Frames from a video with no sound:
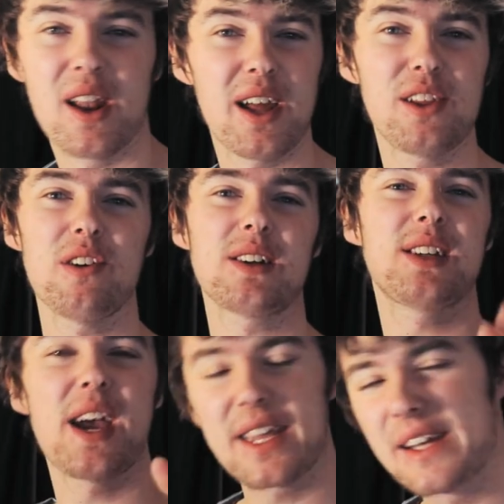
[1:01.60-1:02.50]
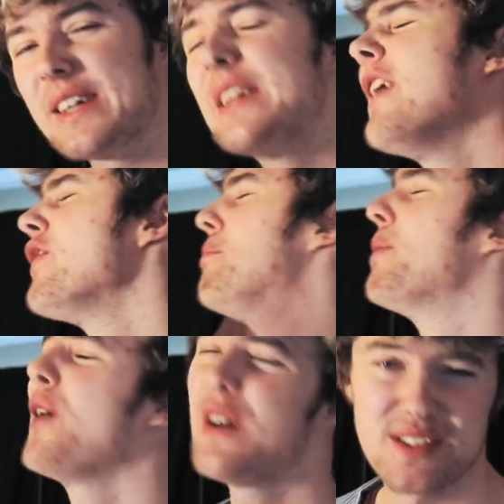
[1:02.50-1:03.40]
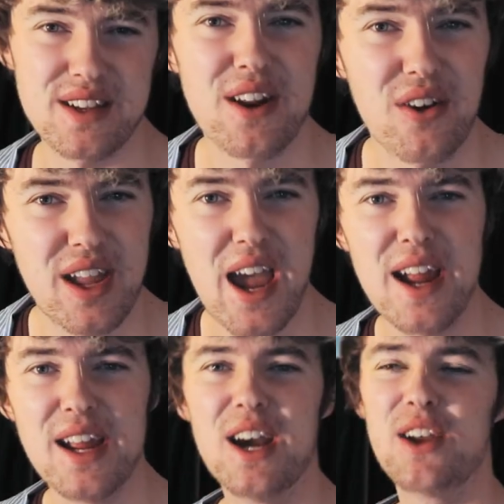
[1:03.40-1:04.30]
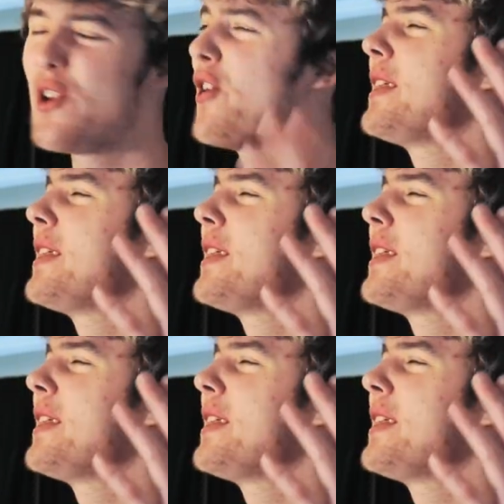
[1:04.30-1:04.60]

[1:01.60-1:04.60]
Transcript: Like, you're attacking another person, okay? You're